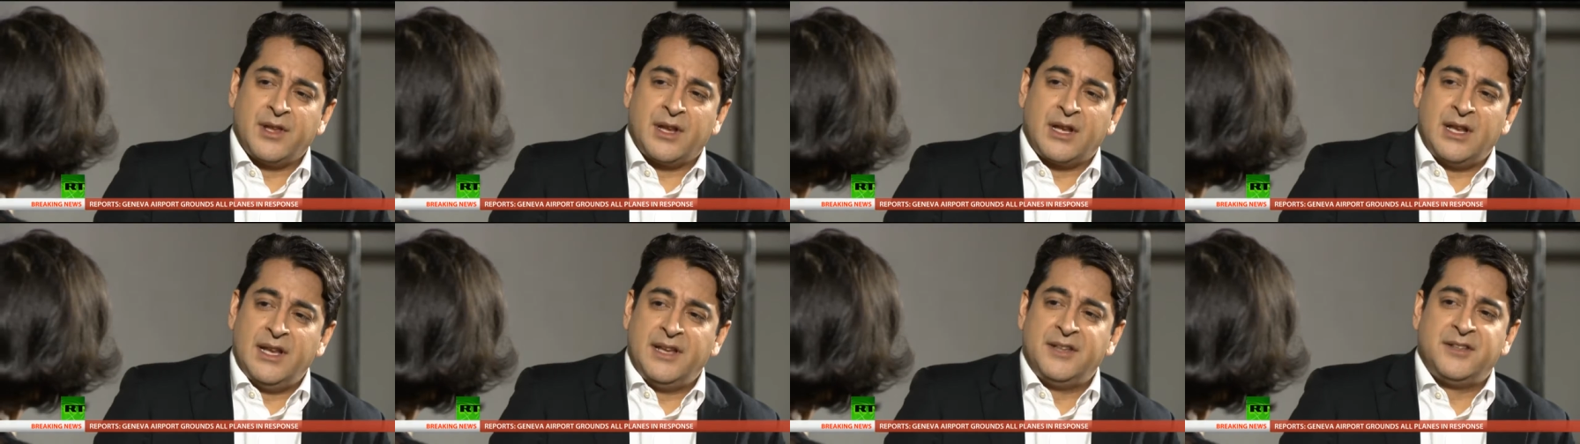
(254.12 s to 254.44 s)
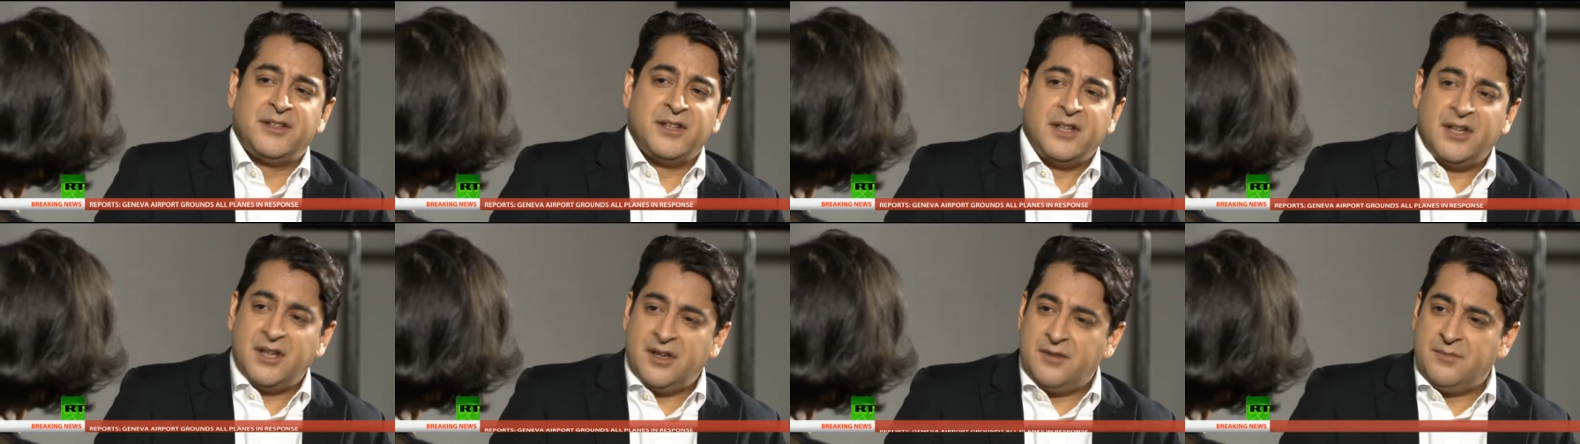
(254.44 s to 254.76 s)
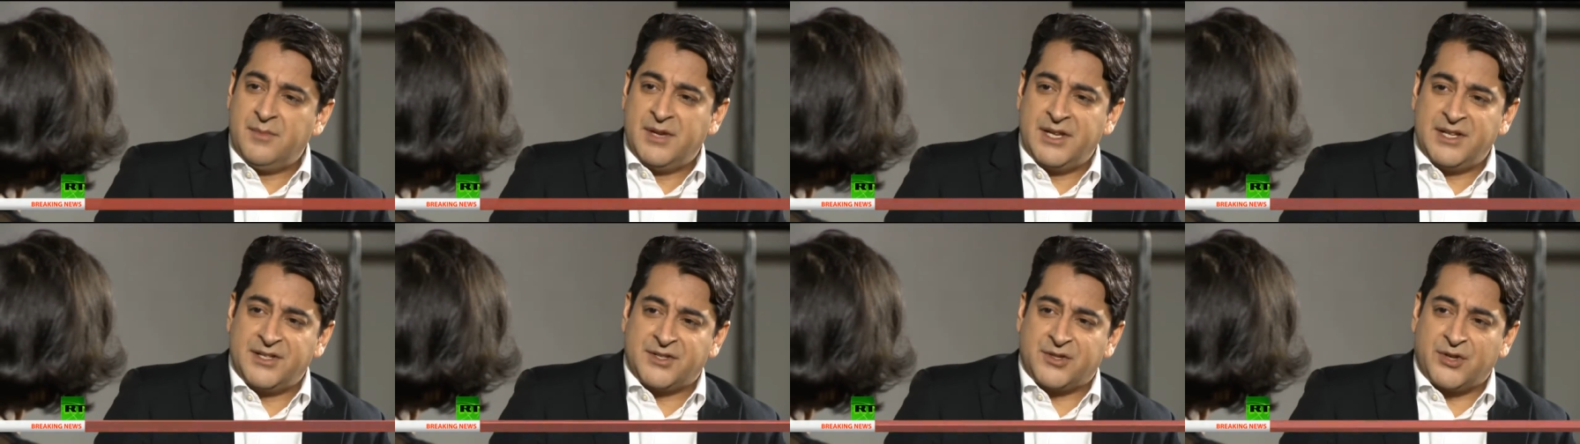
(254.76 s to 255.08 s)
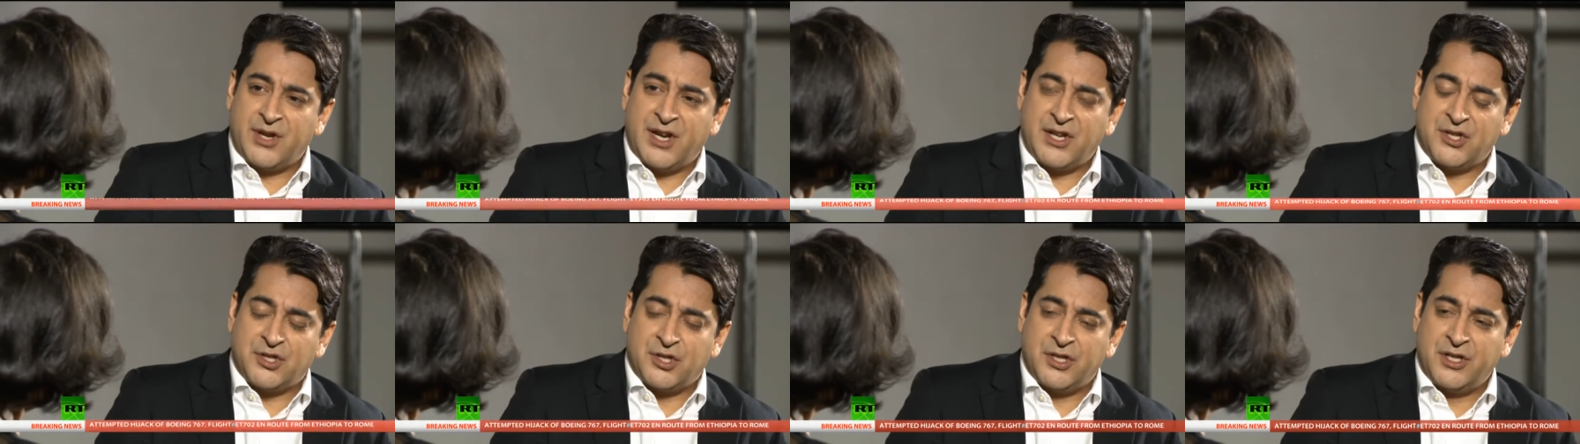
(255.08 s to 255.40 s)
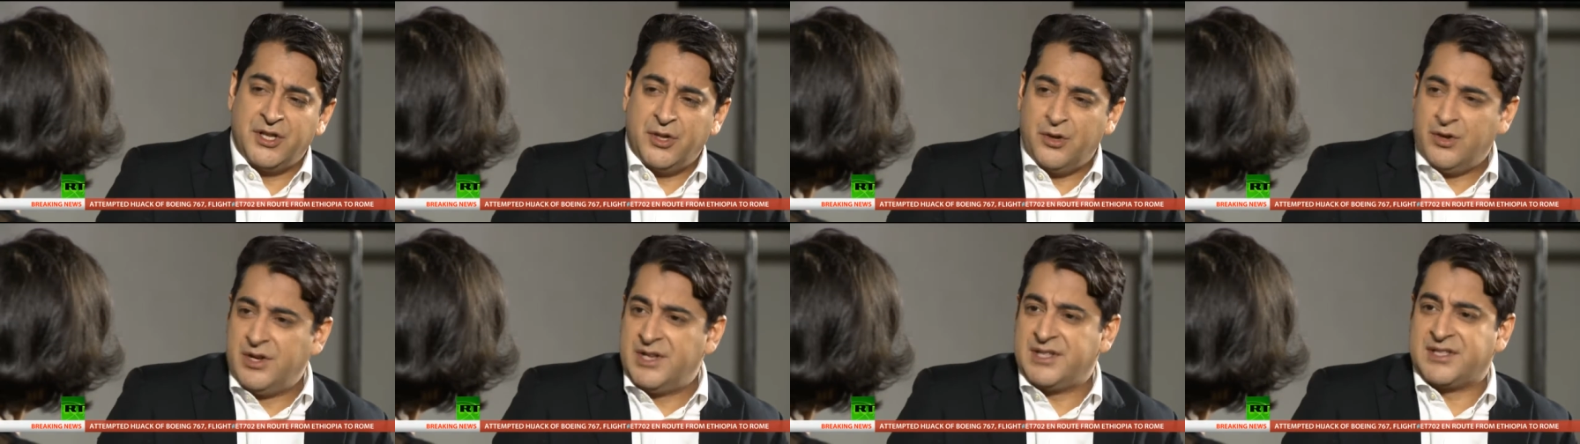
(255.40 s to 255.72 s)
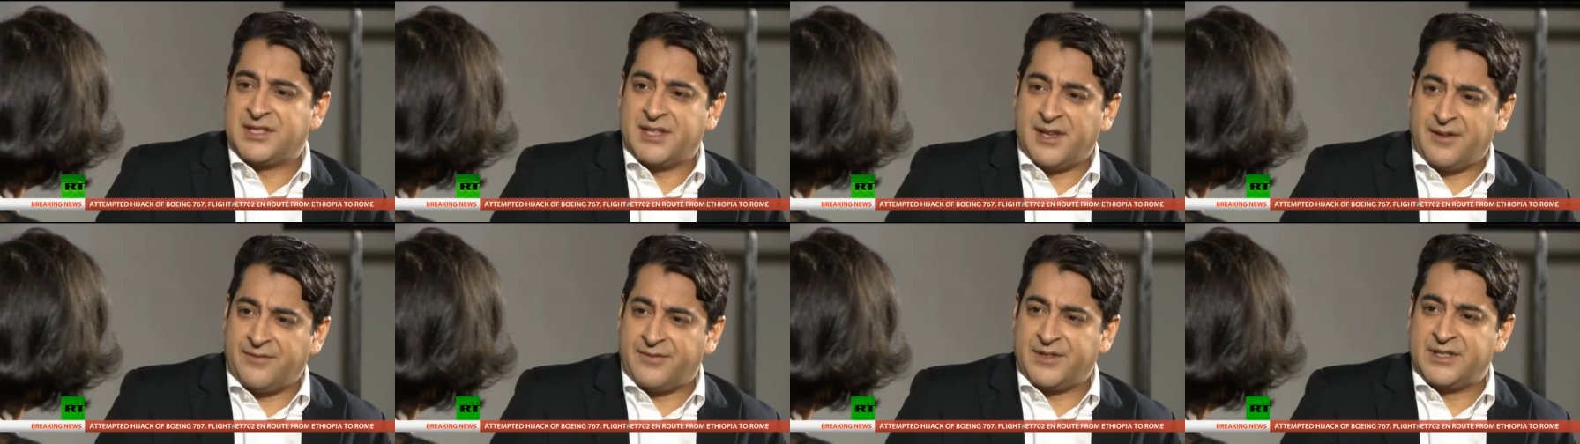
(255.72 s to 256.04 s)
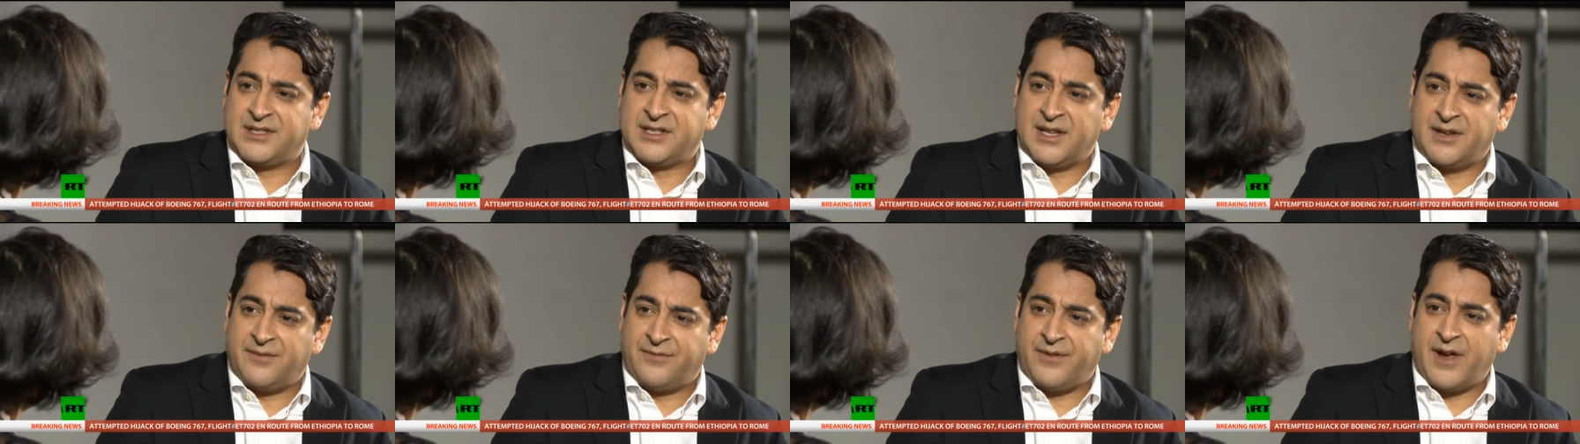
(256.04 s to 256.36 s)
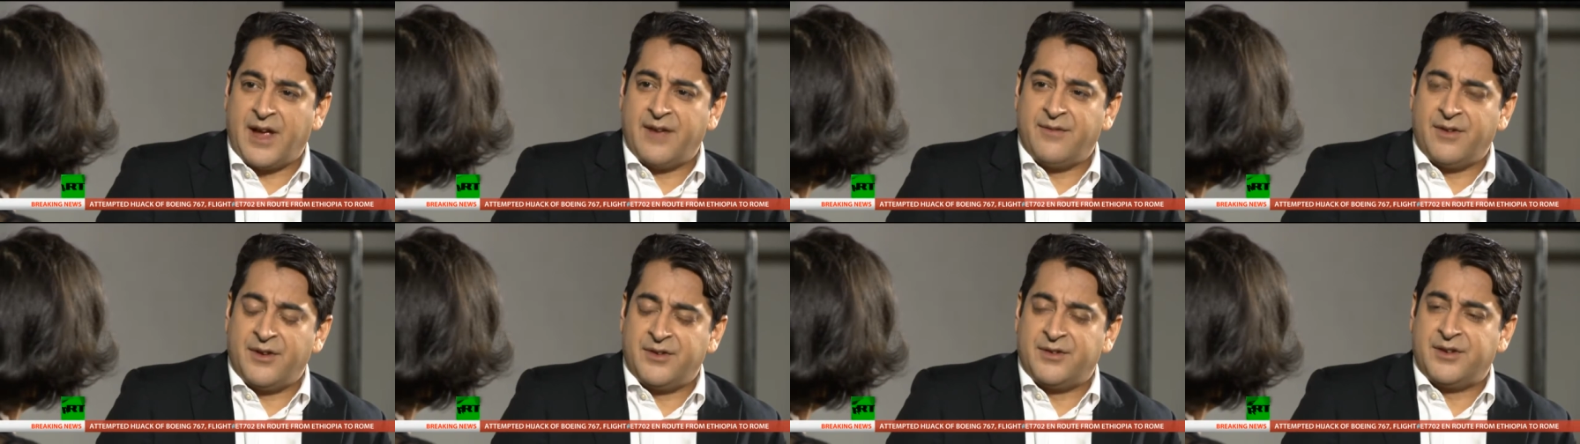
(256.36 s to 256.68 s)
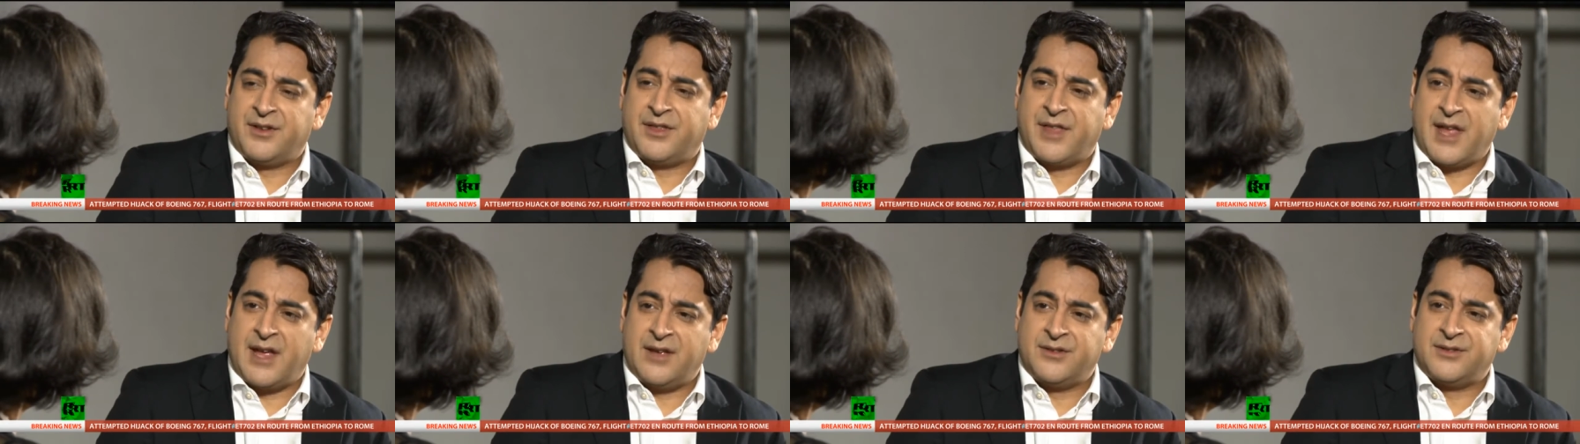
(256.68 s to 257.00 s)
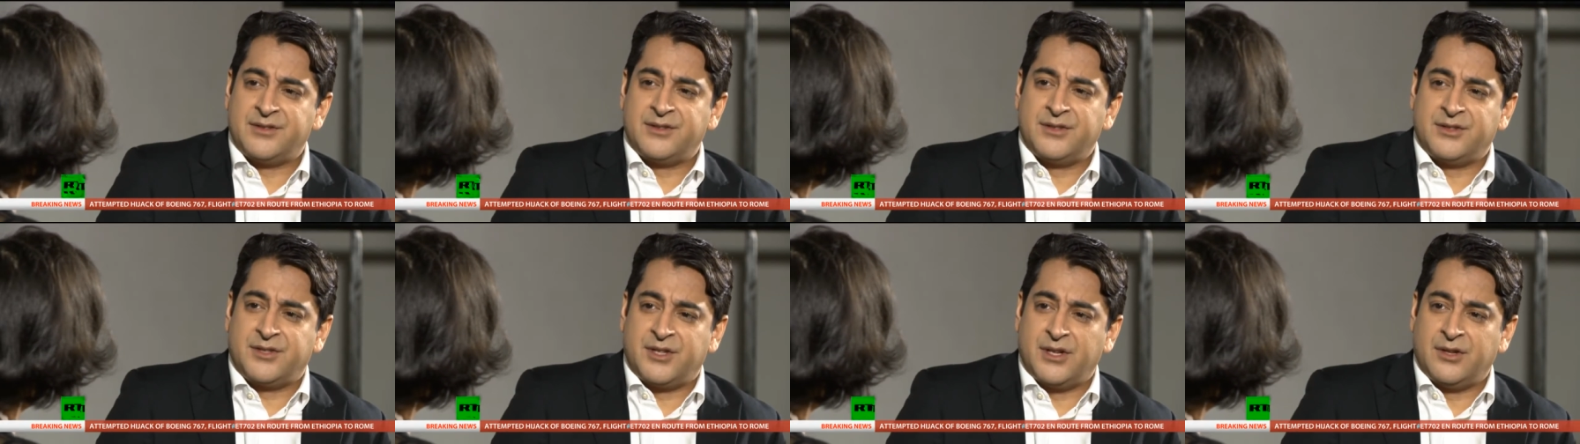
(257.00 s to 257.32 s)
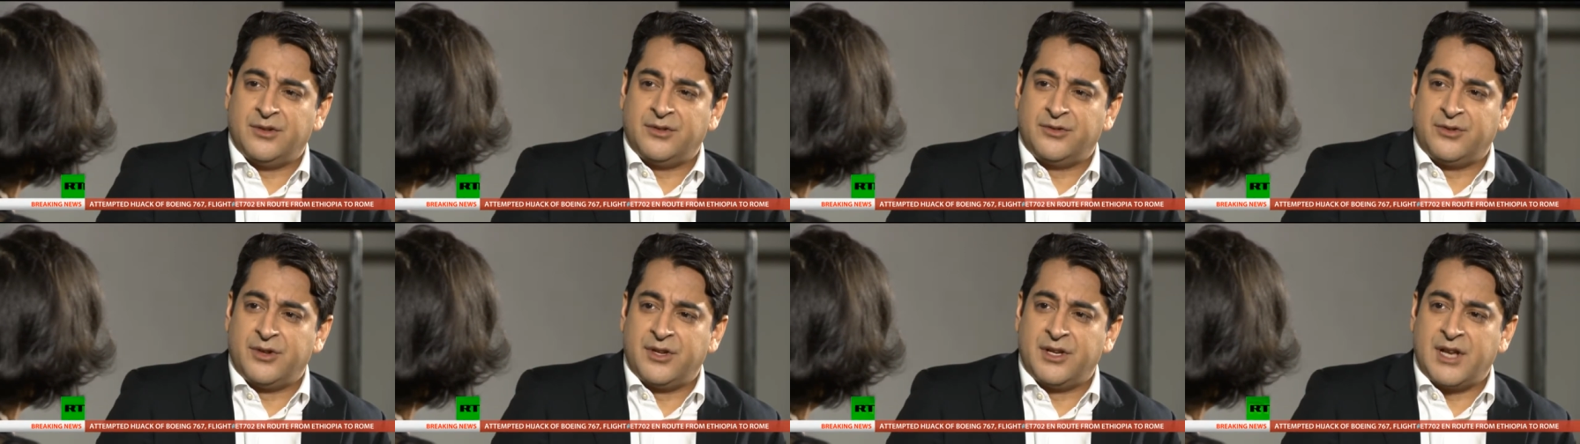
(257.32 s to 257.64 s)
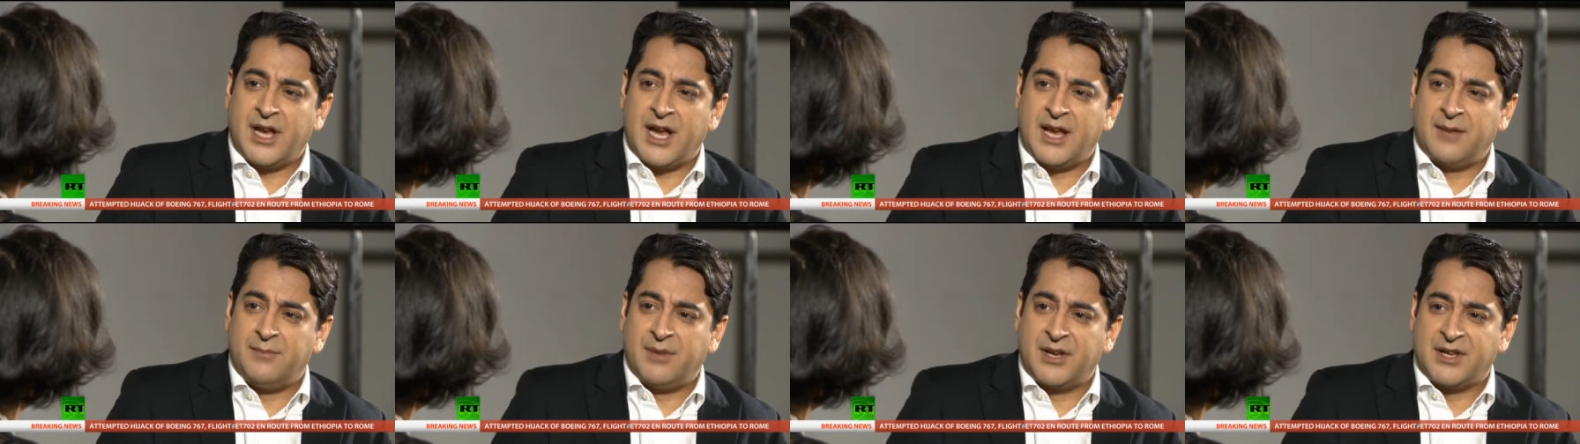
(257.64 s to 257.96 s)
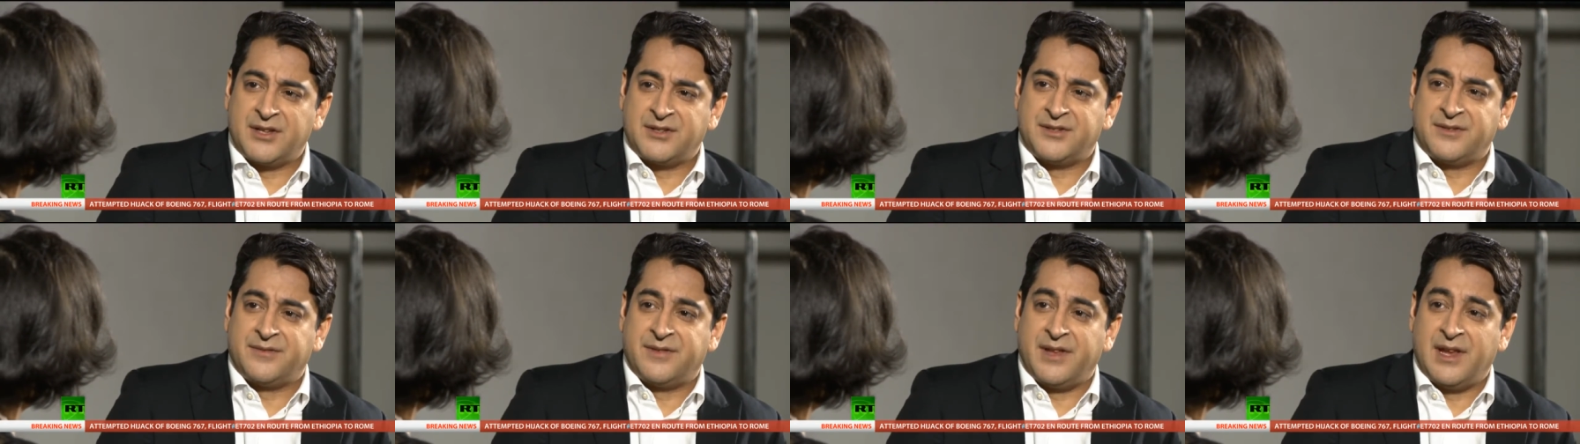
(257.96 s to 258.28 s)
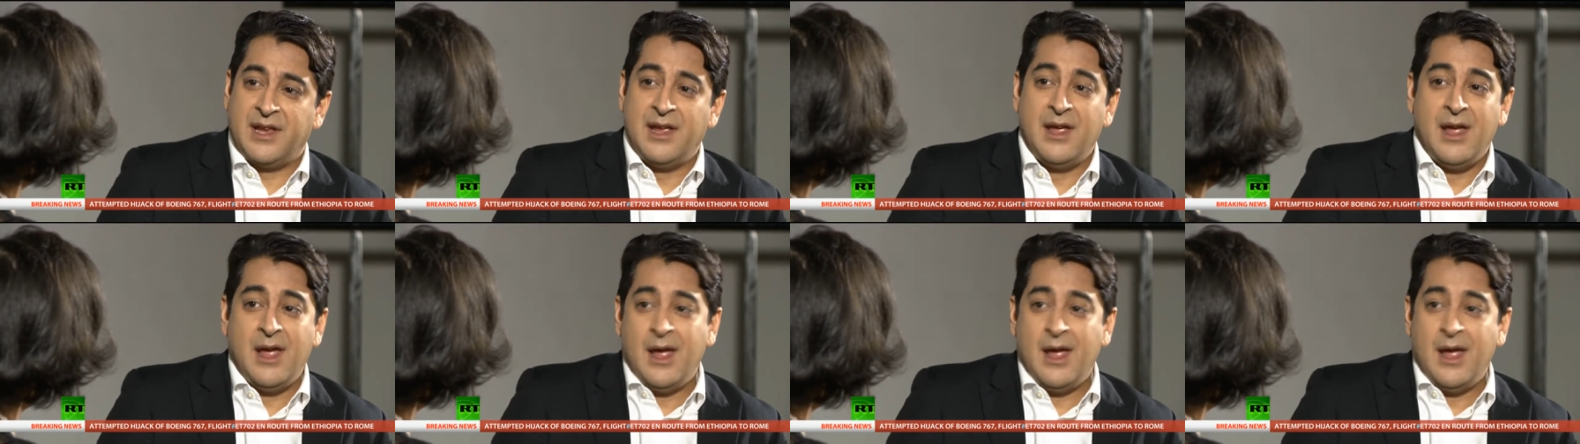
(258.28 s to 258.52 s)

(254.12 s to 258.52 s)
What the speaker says: Clinton administration, UNICEF had said 500,000 children died because of the